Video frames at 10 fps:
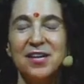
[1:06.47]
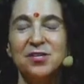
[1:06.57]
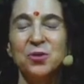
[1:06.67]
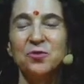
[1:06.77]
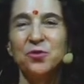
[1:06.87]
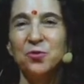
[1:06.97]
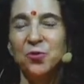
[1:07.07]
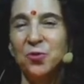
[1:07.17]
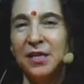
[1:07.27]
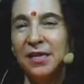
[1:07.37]
So if you
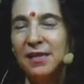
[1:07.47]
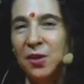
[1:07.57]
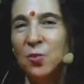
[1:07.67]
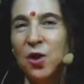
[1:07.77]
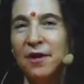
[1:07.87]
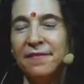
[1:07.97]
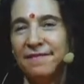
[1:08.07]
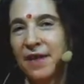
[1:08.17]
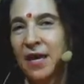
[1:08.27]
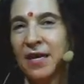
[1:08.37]
really want to
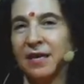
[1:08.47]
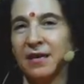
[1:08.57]
find